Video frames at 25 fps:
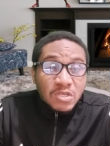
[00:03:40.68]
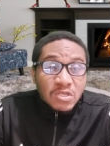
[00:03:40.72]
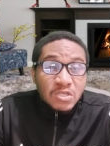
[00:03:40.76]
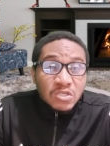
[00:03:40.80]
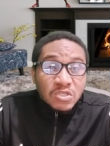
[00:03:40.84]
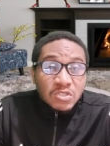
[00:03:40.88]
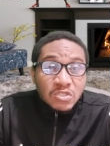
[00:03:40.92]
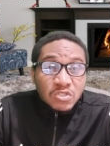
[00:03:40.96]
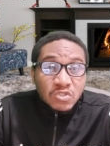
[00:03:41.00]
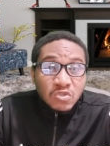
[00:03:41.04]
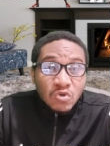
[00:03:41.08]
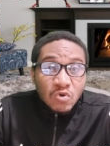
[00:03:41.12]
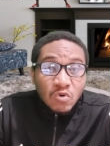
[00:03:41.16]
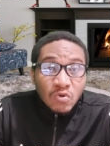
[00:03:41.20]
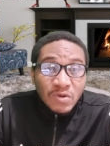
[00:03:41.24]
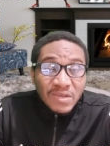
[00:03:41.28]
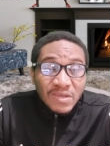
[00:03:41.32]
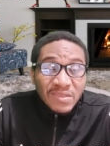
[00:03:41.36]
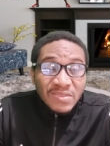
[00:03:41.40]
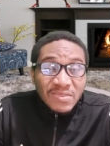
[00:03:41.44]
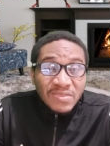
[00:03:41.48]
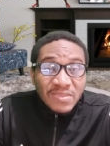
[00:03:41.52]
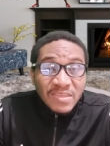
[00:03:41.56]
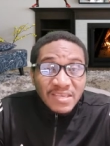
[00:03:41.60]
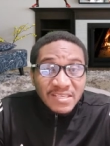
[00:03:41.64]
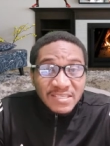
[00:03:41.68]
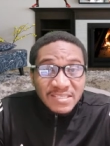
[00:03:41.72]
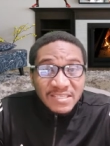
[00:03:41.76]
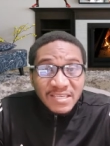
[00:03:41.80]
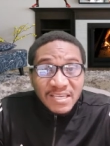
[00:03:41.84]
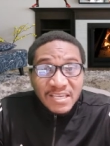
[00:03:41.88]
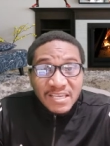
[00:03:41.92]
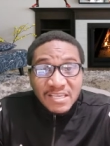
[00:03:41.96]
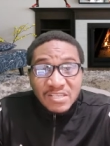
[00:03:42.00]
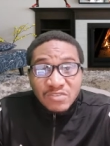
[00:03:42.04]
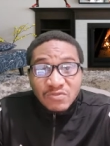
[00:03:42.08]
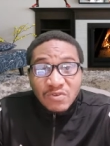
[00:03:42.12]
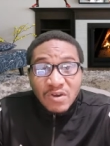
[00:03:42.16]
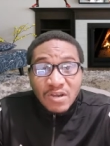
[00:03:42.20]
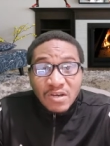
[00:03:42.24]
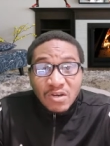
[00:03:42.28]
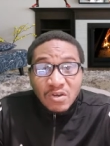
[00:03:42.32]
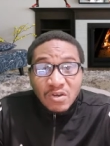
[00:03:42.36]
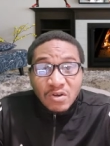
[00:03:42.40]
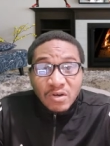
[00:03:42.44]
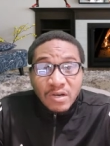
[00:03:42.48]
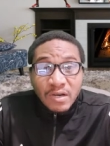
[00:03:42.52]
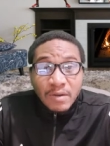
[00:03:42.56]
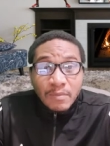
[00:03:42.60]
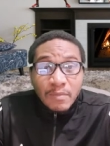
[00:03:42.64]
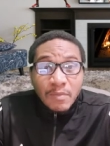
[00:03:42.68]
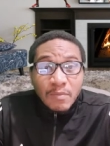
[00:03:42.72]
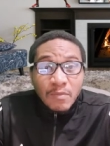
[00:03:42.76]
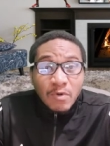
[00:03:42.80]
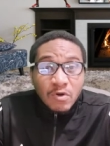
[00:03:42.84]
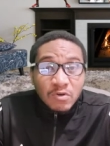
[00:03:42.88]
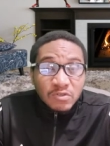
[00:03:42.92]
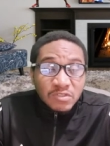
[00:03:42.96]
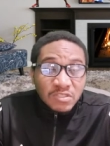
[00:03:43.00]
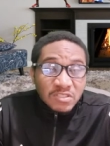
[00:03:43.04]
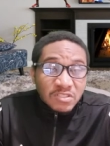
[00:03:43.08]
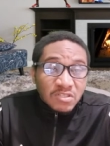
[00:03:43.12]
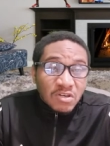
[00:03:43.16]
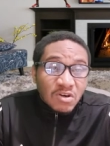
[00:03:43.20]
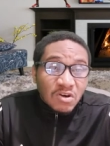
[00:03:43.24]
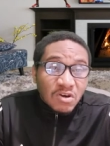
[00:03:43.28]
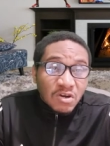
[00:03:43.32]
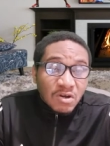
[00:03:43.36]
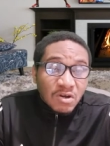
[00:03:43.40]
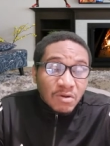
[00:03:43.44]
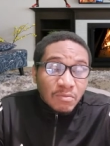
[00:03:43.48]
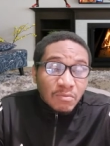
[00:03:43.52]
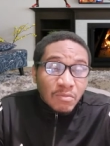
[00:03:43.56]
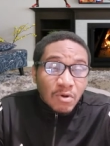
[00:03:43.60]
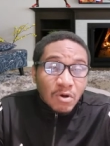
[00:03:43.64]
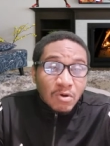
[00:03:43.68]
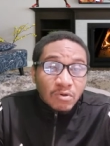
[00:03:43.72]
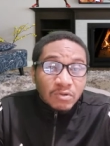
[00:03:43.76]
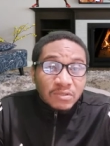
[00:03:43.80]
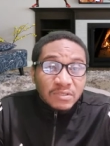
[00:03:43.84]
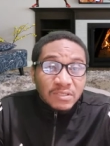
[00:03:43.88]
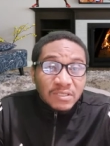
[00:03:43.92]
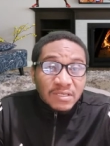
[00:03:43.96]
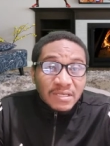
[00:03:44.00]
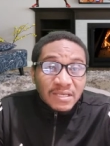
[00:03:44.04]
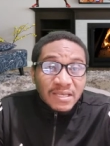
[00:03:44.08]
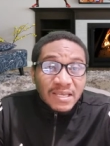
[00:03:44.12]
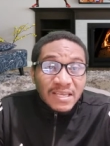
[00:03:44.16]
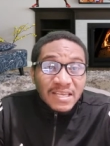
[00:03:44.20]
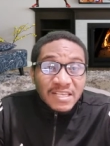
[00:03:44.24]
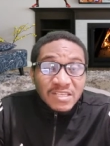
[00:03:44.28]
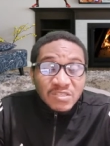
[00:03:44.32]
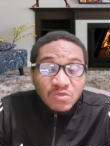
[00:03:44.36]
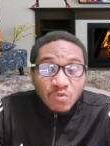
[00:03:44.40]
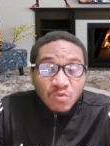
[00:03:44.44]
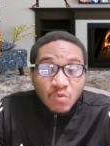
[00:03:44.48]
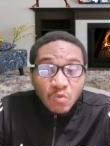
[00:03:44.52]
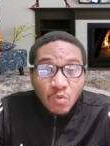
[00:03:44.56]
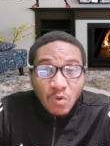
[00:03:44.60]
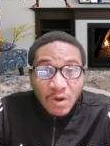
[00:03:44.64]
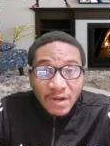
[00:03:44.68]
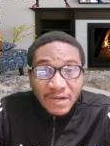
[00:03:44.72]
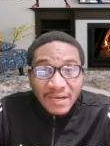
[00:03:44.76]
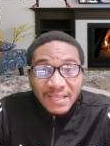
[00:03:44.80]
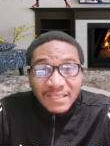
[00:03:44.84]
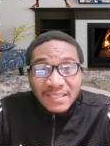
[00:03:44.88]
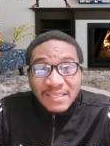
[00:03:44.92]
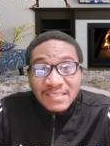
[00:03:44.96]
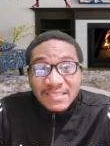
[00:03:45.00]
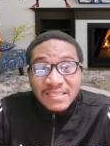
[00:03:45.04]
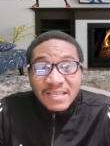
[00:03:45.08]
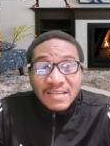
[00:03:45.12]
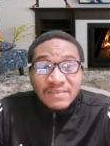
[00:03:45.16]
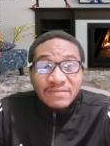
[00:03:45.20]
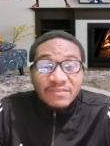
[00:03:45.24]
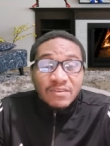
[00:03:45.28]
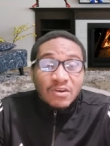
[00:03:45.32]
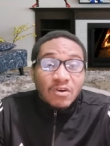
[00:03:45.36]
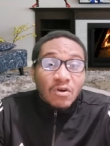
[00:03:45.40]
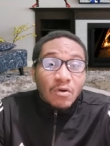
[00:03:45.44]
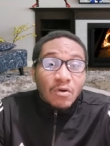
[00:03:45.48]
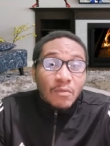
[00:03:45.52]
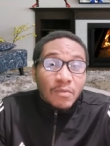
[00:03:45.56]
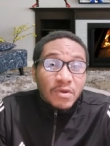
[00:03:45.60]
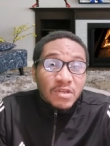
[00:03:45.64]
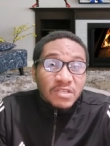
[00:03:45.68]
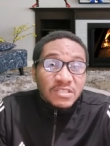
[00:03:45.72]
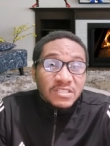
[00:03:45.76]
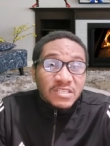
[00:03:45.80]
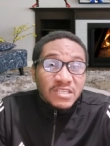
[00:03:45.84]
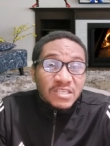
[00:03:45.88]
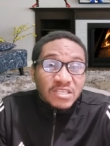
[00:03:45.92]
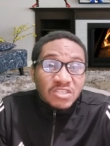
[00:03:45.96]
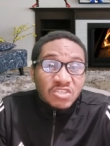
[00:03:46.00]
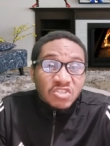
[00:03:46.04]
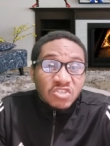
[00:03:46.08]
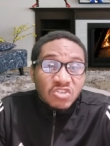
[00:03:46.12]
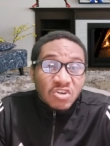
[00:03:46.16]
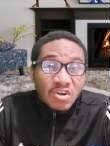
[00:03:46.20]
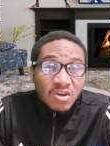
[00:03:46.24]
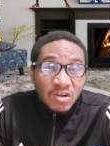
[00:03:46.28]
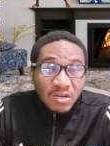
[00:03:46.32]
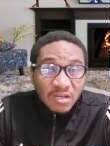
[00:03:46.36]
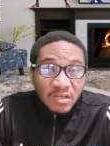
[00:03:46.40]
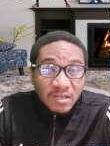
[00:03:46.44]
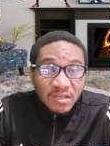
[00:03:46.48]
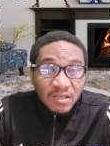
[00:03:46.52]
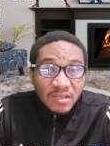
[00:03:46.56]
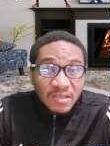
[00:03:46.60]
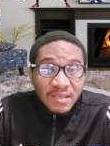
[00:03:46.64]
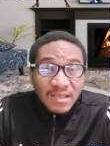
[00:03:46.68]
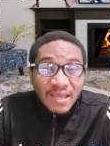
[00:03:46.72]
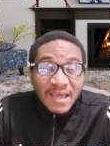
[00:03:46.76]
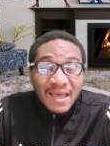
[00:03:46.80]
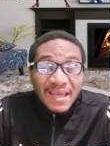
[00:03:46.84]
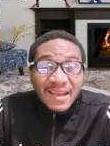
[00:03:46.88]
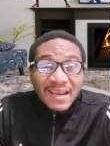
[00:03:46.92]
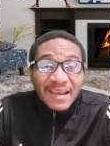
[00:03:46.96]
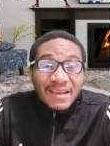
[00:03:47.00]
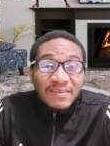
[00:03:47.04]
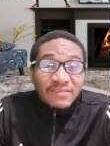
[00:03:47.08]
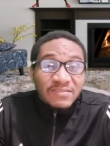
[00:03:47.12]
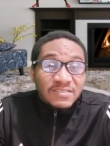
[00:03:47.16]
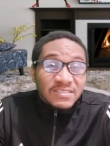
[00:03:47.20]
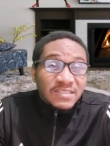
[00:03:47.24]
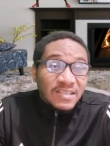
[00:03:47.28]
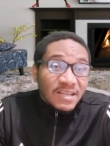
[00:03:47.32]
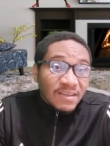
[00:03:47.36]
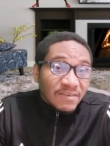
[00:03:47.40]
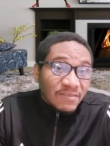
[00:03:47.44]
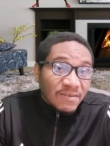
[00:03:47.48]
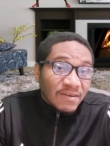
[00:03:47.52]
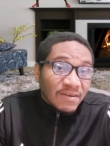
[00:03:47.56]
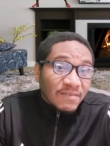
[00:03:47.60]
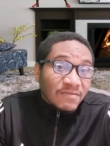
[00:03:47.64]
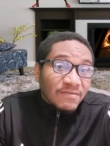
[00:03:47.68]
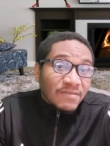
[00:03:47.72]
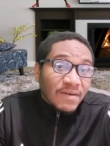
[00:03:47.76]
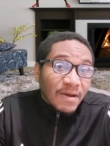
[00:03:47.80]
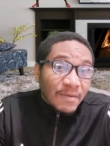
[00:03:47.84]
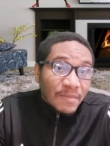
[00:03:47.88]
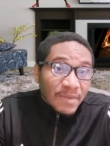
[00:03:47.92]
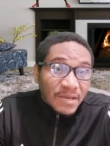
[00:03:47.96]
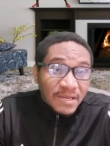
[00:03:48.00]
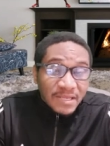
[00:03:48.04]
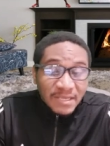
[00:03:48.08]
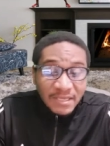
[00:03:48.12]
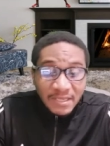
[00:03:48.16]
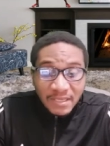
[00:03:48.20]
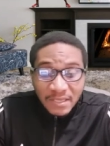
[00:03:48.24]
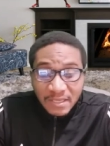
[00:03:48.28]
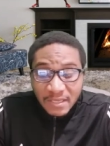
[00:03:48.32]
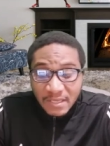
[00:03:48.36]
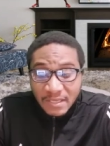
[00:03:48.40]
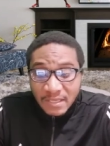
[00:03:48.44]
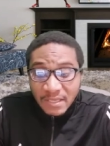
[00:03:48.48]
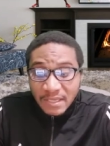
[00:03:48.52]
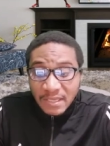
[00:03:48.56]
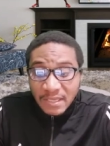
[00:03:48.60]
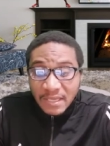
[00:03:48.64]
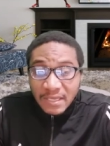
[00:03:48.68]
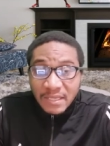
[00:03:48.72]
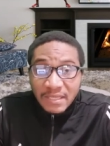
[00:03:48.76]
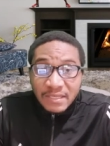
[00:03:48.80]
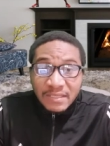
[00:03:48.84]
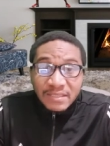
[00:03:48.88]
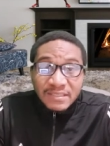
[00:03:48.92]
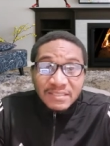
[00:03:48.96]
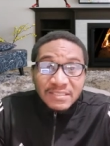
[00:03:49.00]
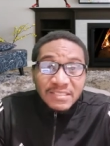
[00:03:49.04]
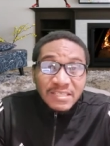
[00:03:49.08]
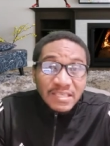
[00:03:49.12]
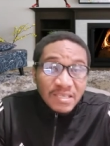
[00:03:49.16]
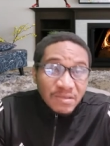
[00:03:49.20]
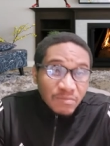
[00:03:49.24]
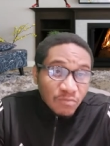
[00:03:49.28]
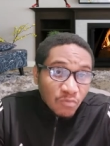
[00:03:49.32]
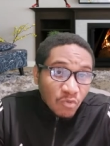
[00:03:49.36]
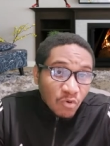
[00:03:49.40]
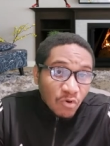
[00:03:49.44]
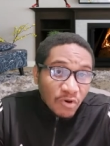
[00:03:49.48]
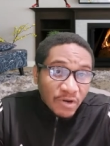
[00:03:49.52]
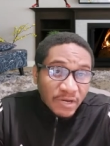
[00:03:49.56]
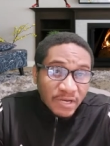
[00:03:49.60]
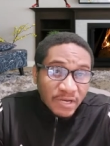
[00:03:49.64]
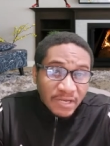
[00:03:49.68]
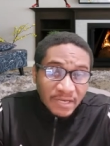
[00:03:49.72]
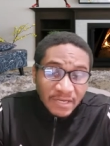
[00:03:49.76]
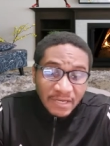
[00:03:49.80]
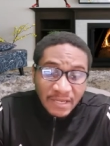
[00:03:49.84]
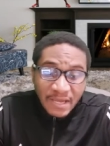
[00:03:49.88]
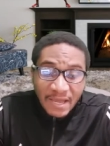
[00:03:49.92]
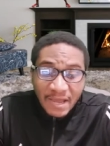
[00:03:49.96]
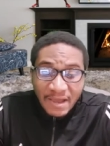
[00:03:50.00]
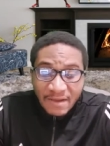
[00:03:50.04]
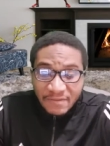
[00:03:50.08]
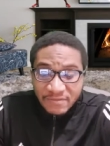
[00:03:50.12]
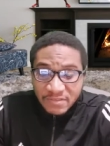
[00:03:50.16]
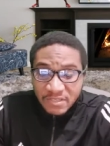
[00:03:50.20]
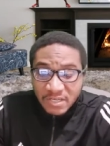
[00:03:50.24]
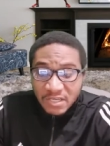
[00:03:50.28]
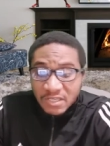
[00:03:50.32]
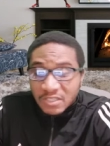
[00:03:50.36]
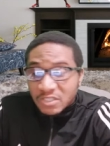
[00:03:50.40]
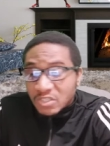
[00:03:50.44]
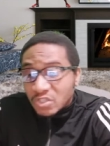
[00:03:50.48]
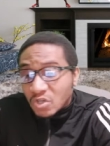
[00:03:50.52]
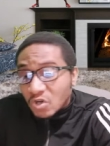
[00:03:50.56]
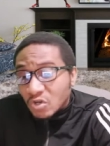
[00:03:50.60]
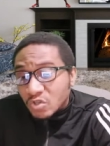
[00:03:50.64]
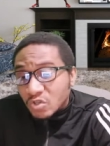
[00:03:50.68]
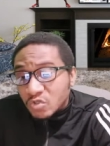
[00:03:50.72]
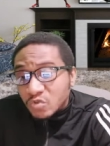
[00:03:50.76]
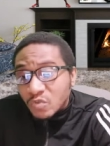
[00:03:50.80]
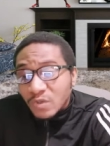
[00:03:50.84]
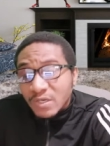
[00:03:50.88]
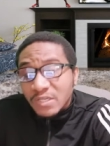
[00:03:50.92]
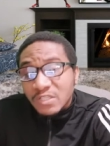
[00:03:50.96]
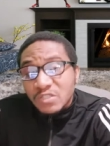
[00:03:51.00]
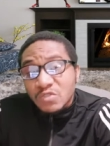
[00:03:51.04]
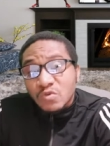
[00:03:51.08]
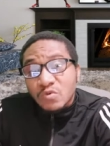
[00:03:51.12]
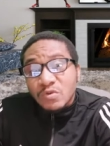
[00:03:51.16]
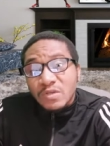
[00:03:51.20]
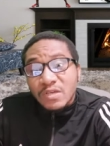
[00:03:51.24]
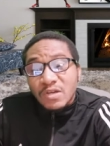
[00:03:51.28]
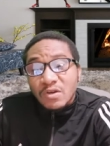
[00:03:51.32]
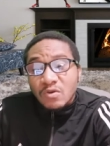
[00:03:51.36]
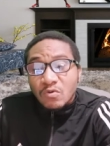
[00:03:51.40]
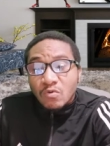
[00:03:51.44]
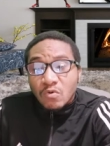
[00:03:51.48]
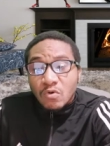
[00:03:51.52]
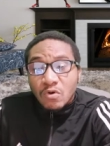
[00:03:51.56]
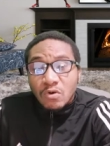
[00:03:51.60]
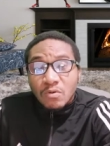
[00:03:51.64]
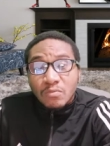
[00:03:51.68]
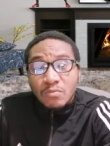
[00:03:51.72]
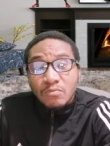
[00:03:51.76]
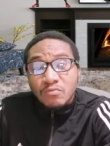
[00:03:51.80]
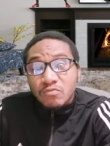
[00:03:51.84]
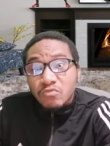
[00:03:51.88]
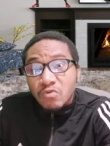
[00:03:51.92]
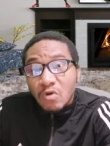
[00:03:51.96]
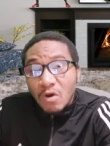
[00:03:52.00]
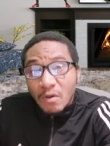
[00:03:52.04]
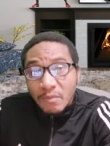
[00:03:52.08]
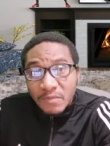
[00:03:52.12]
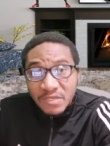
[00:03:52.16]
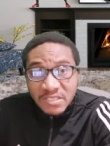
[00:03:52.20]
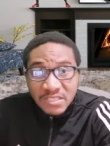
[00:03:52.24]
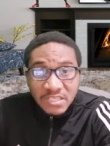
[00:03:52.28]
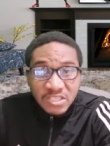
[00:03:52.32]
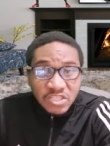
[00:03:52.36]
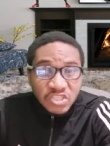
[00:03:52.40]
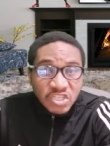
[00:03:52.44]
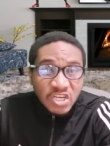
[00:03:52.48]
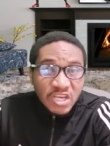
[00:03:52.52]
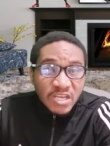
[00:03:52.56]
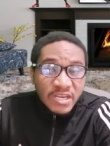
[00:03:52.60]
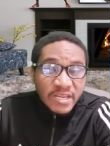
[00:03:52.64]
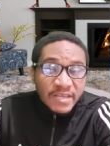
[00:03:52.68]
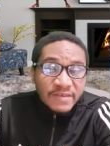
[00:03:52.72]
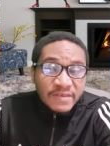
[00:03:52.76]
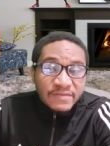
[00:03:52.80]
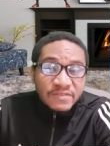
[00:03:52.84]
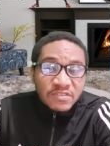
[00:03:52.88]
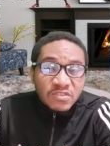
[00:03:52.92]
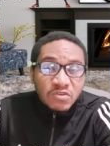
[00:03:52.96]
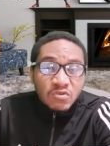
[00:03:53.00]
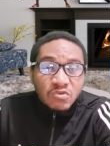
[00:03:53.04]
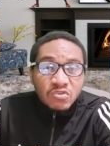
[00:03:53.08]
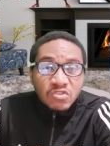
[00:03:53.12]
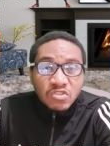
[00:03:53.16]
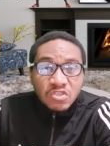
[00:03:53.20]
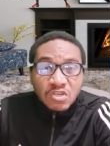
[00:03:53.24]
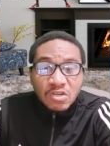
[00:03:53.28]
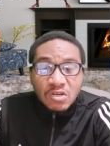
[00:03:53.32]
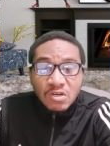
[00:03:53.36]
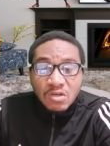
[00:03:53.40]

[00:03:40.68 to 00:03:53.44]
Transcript: So in this case right now that I'm about to talk about is one that has left a community in shock and has left a family in deep mourning after a young 22-year-old promising JDF soldier